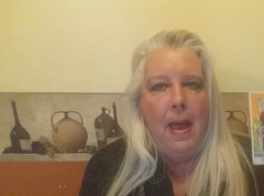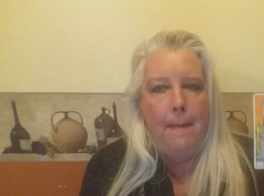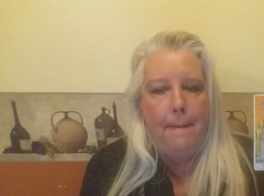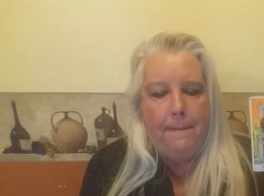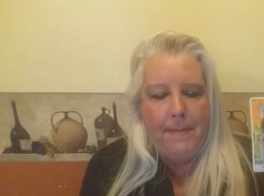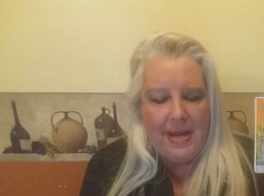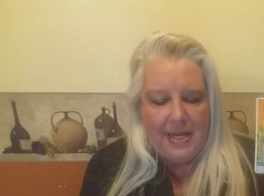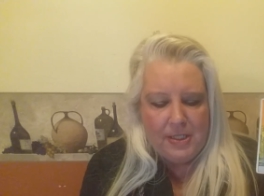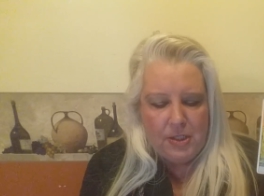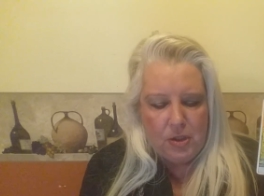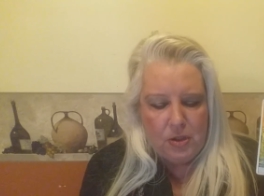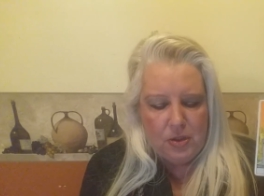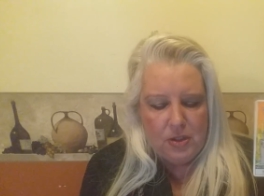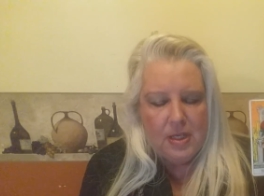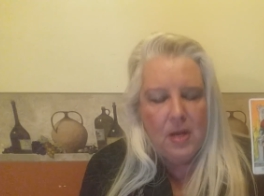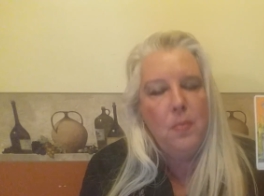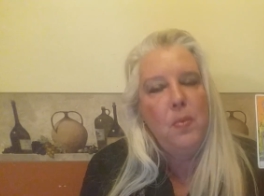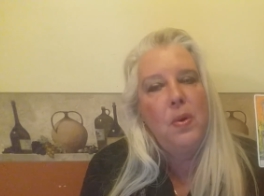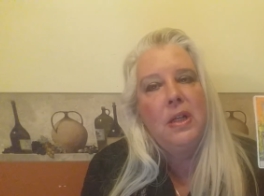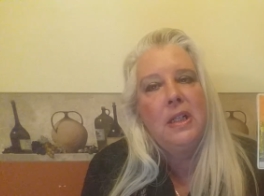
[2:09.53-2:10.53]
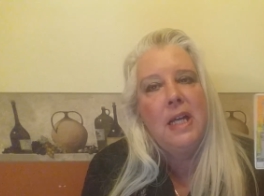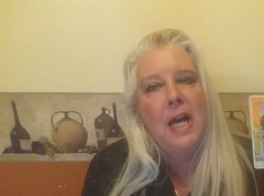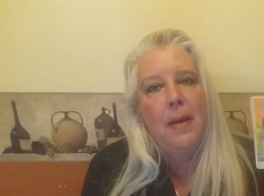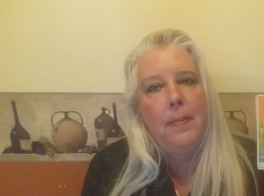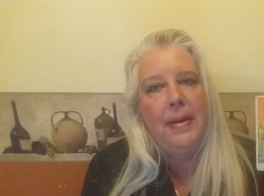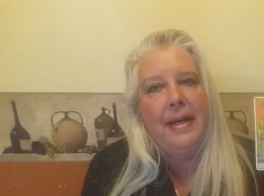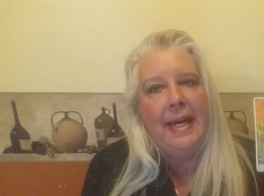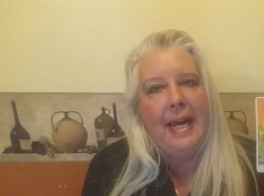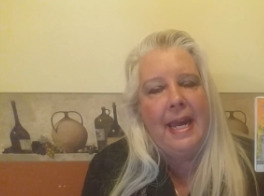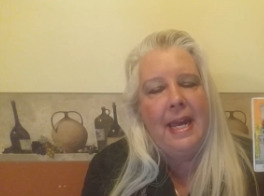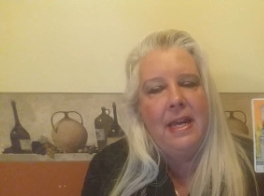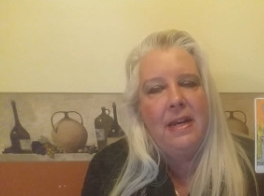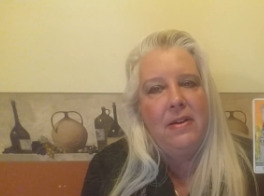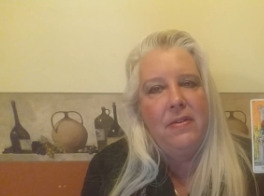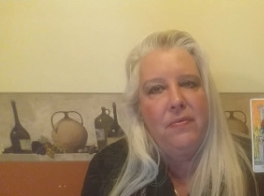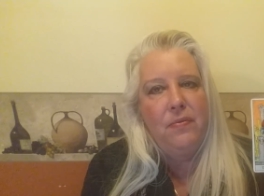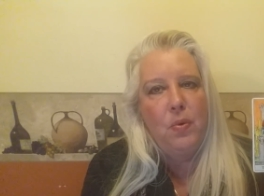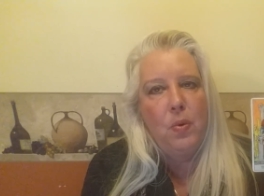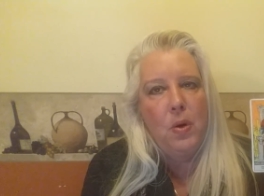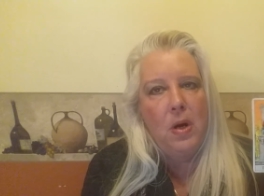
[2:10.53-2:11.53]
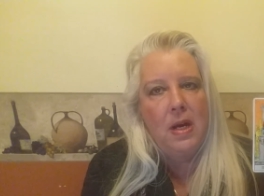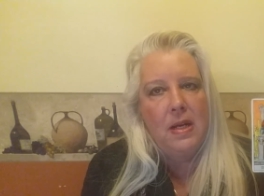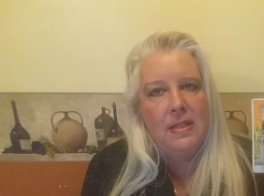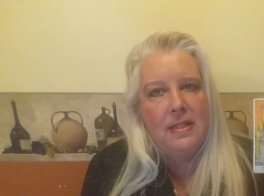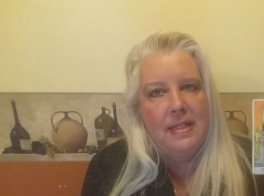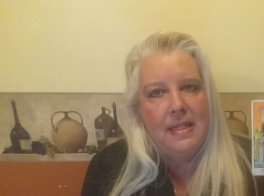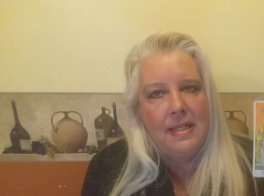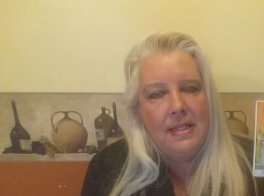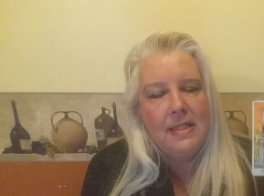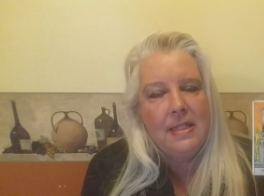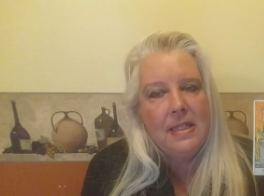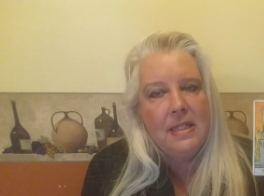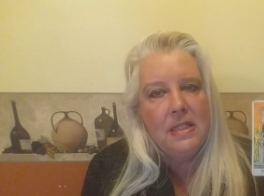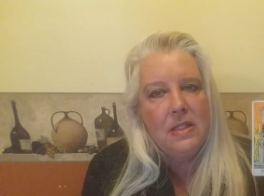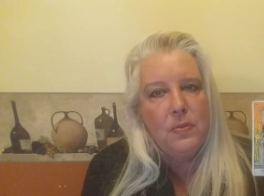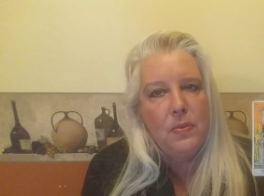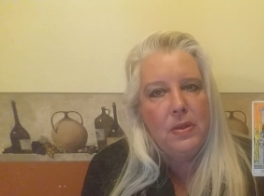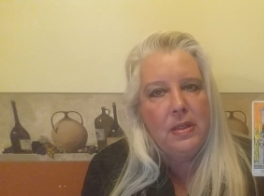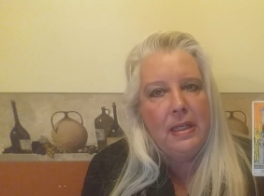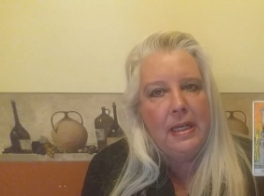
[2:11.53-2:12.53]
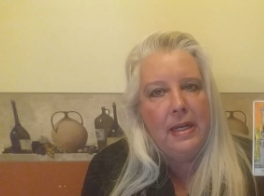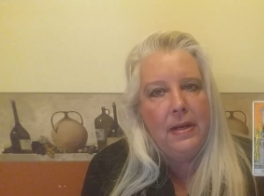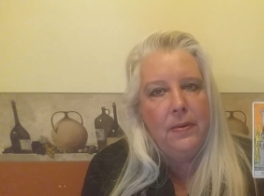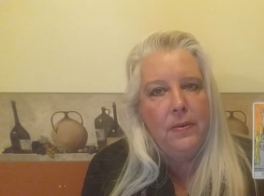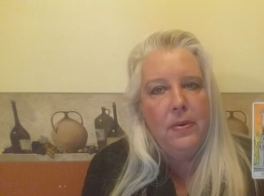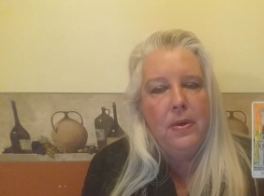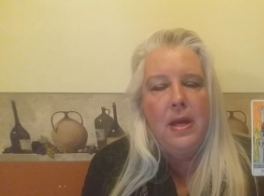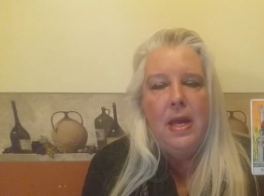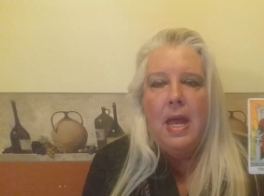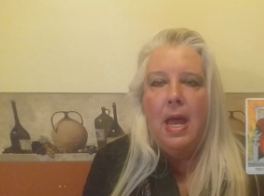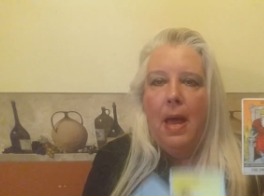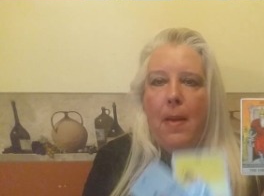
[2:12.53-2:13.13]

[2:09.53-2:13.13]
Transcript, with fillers: Mentor someone coming in for assistance with you,